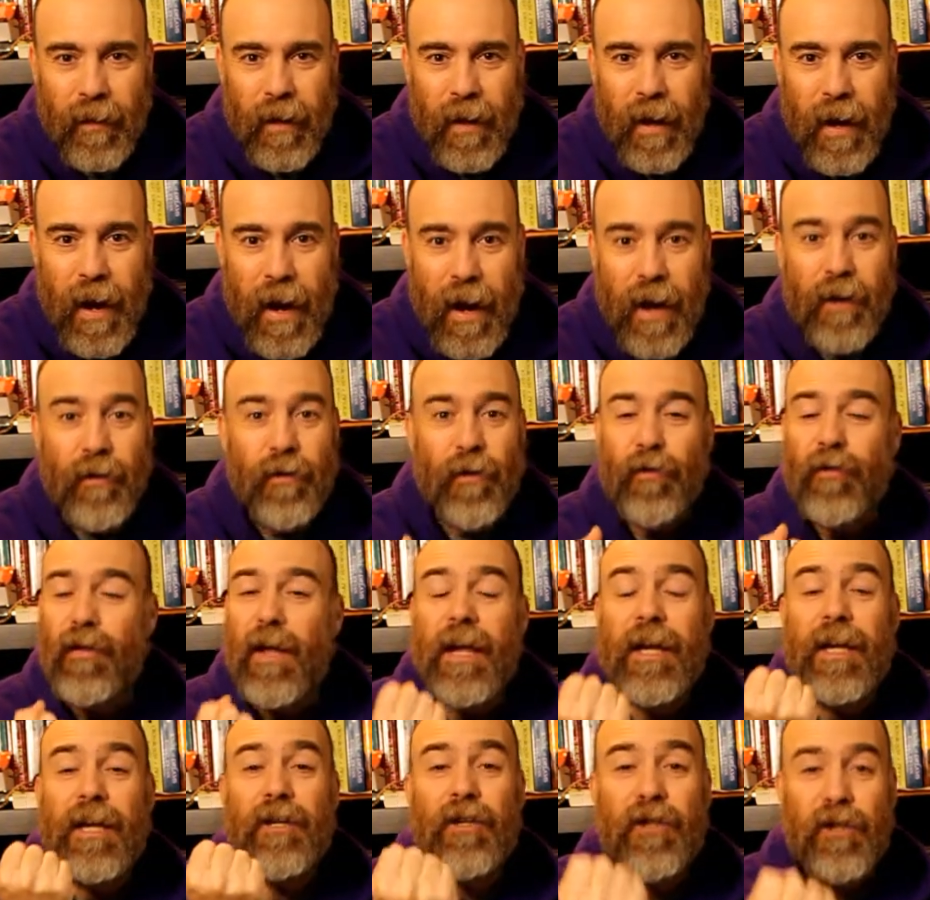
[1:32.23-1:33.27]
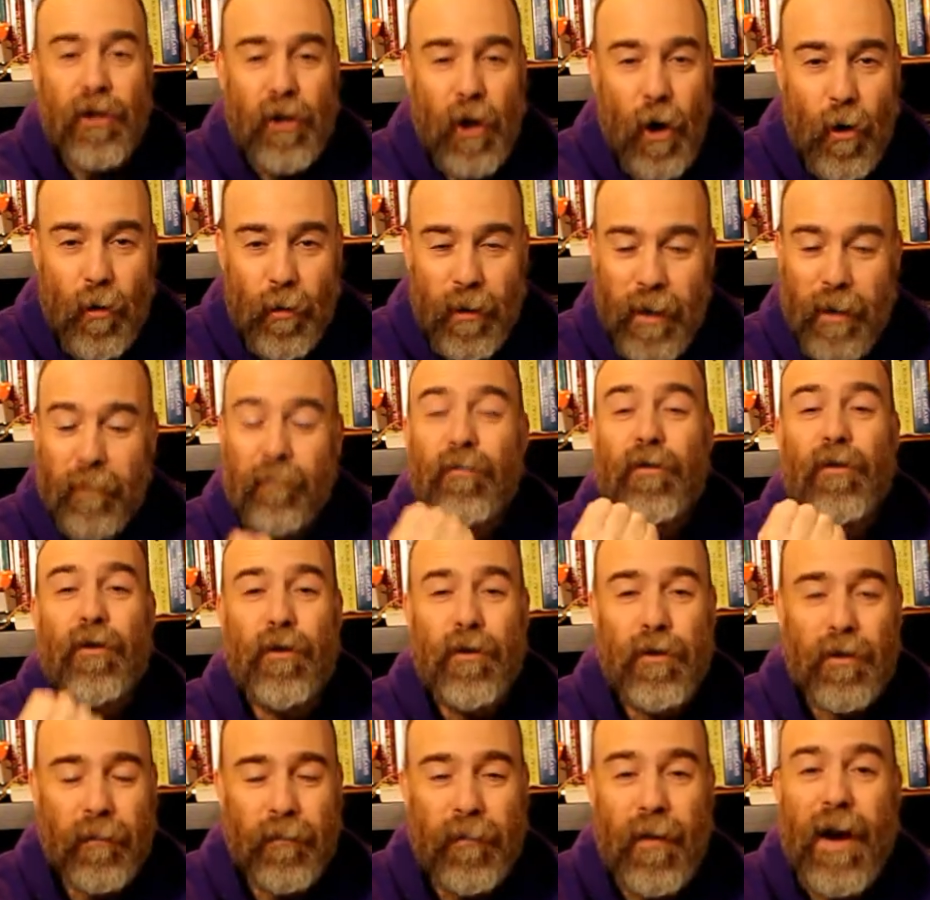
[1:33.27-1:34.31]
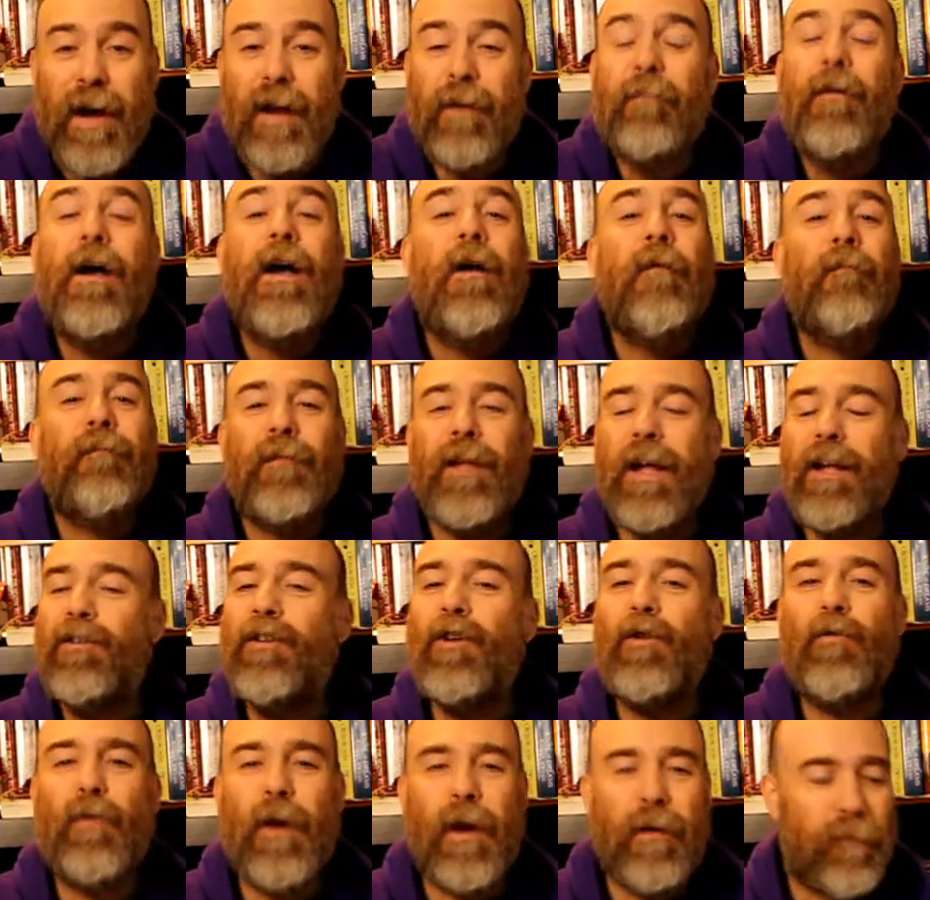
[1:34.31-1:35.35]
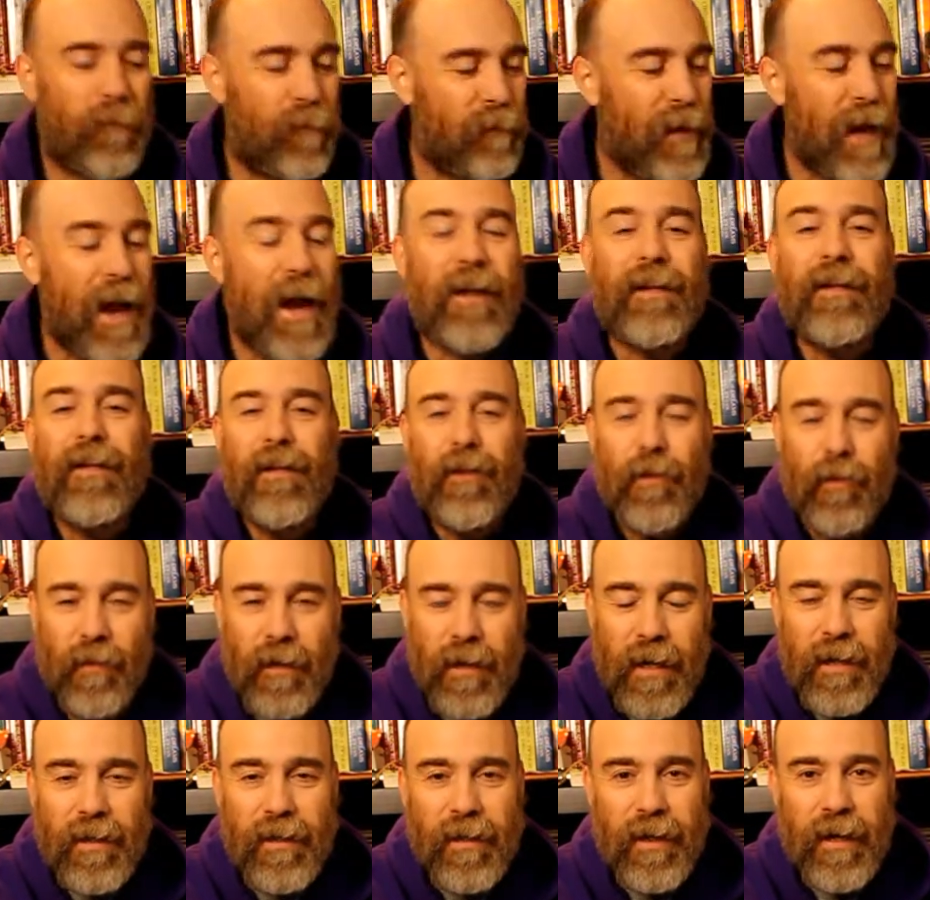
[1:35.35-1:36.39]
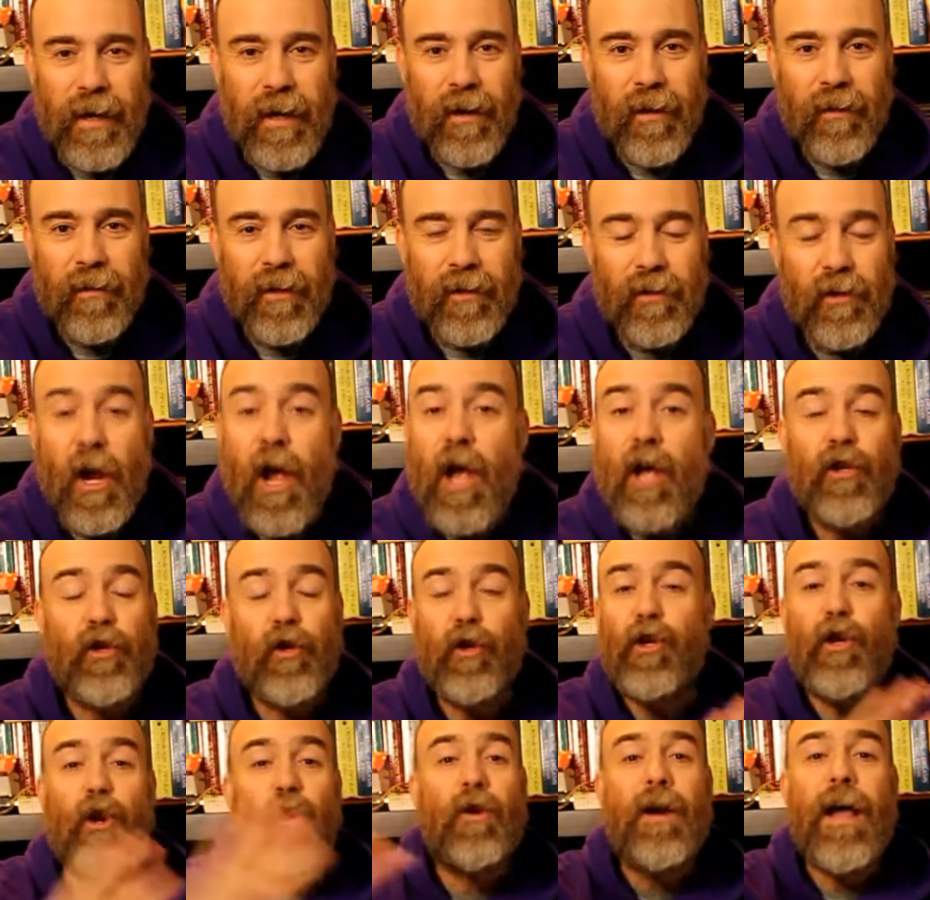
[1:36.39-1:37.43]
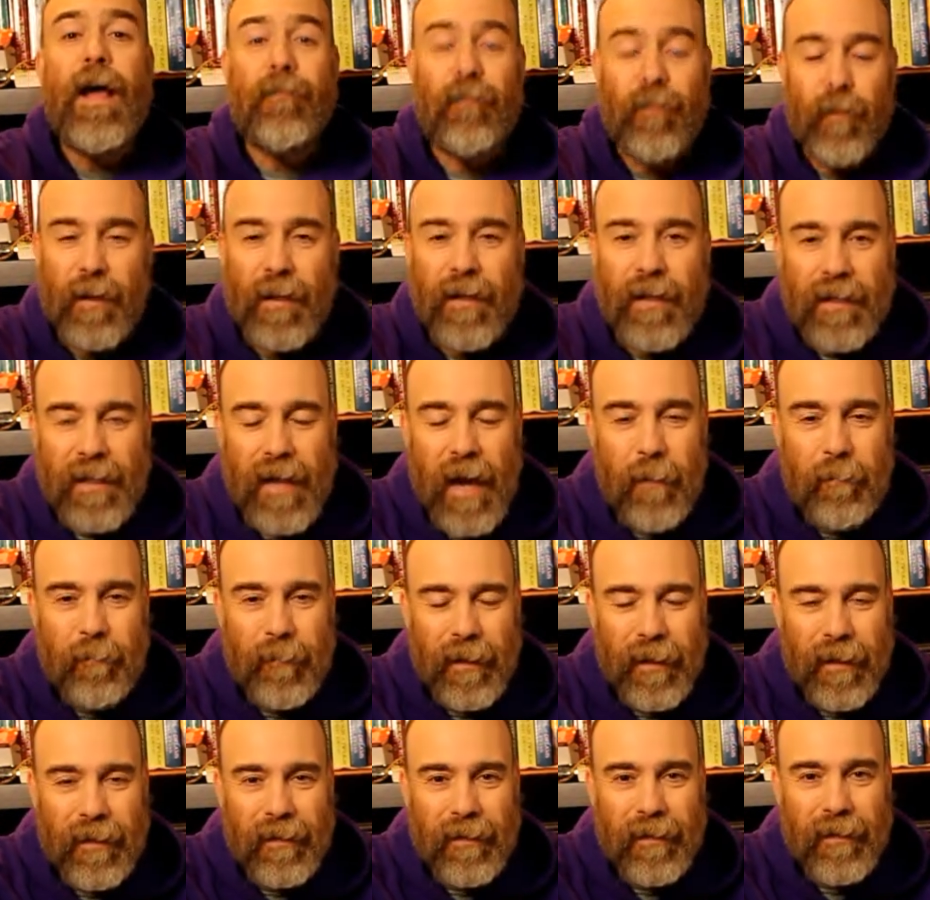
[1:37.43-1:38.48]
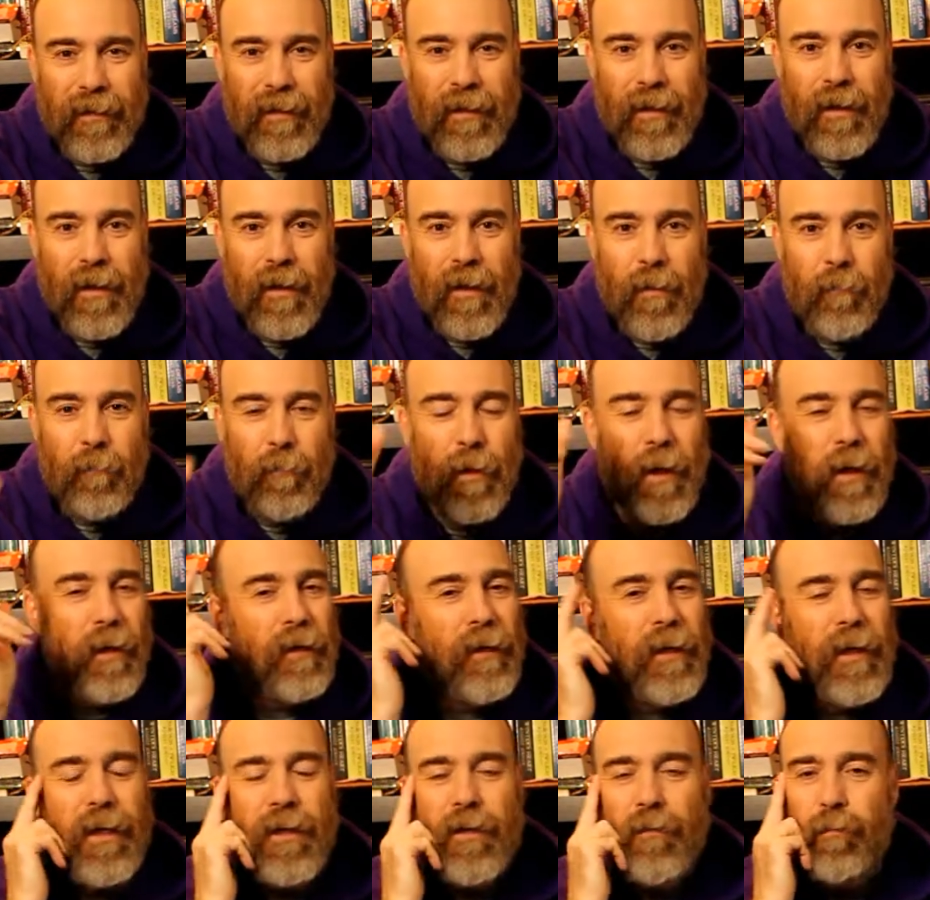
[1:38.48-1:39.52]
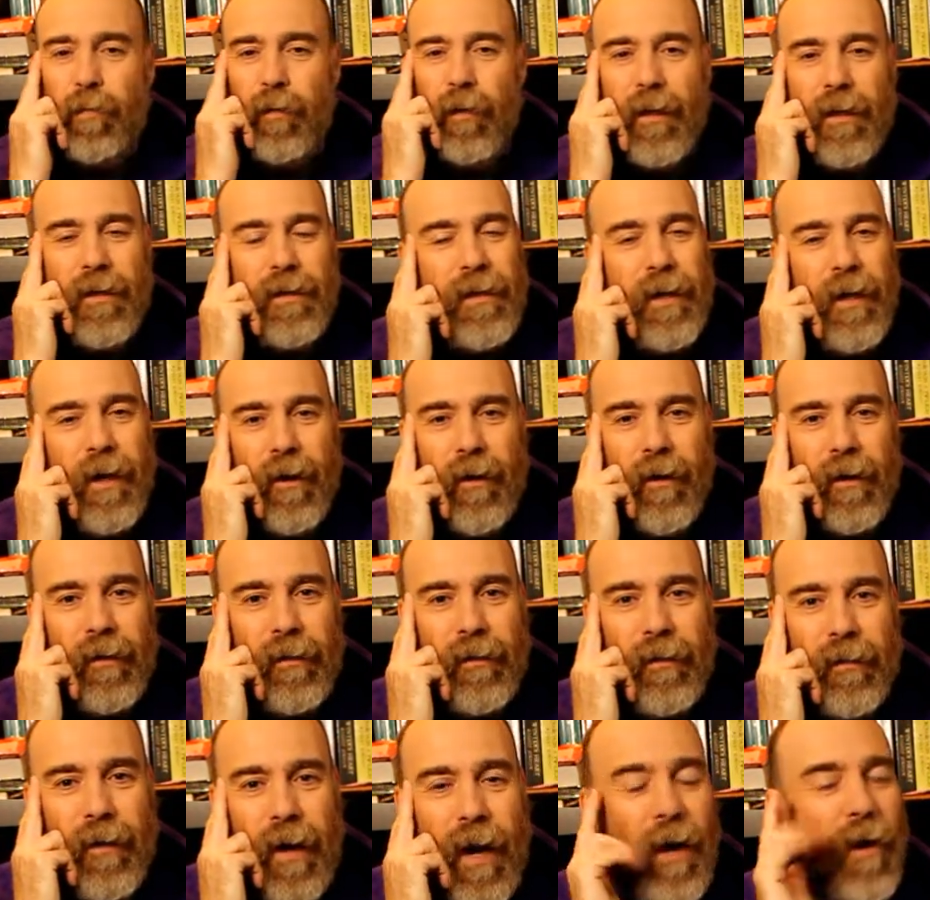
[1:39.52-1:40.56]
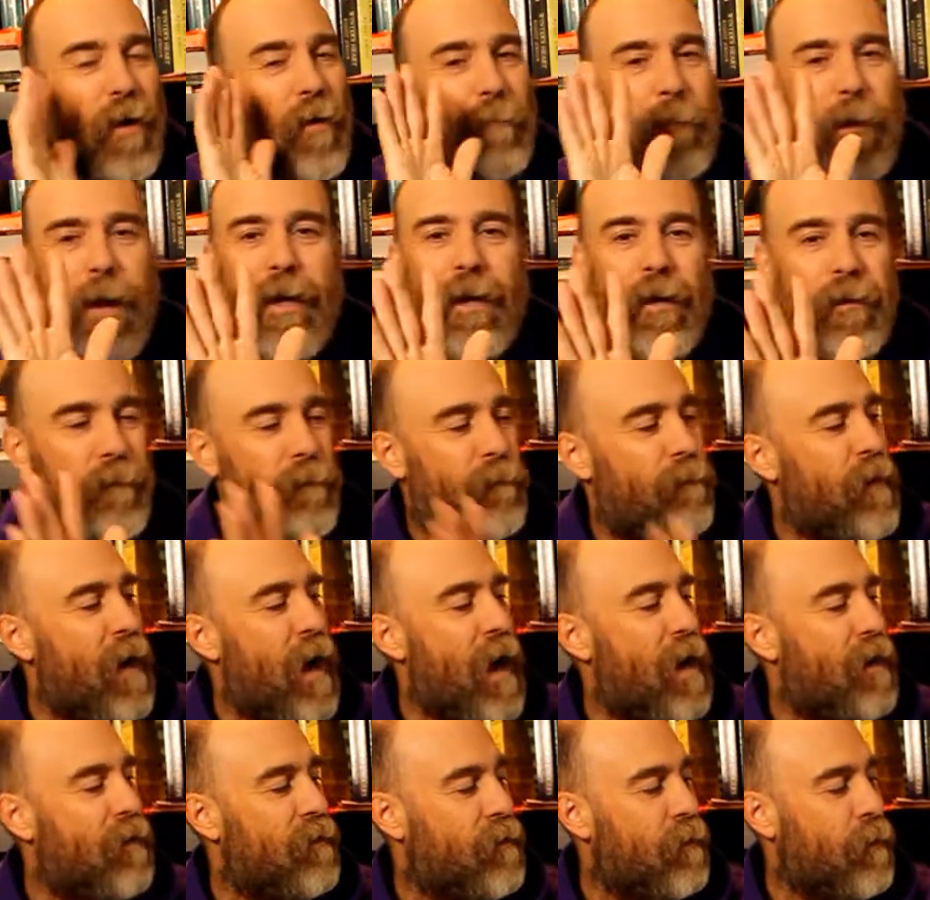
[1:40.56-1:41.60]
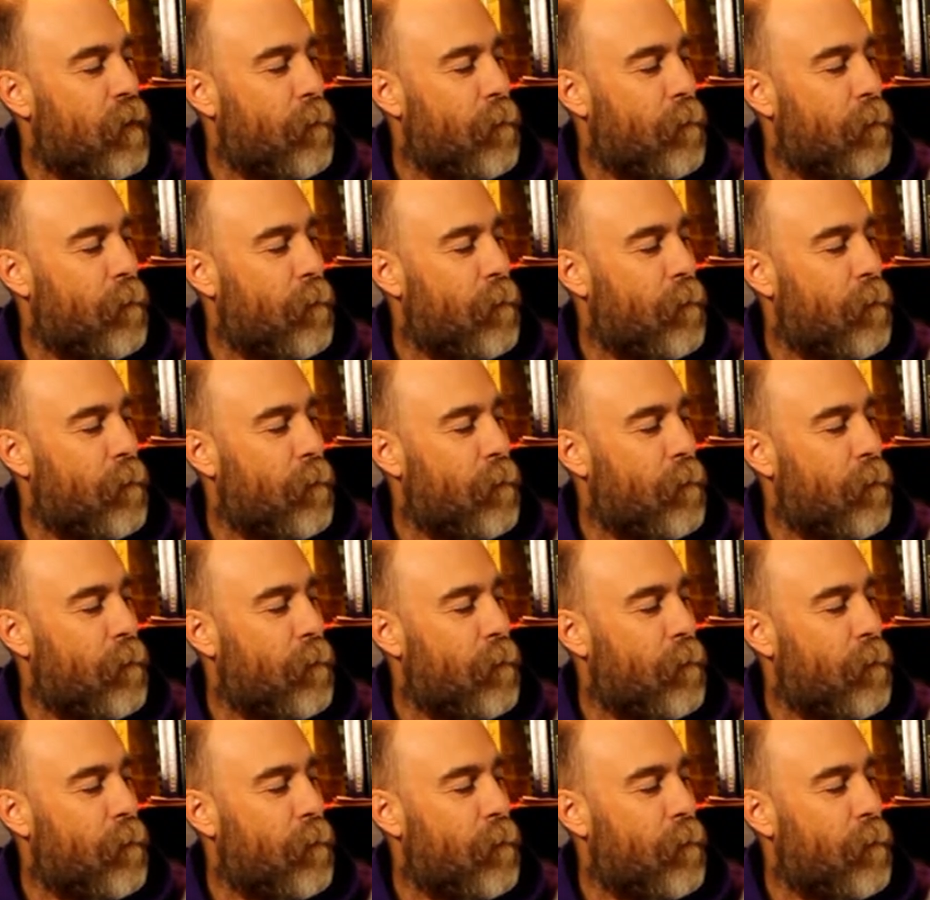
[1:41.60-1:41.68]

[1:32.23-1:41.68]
and you're thinking stone him, crucify him, that's a red flag that you need to hear this. So you don't have to accept it, but at least please hear it. And I'll make it fast.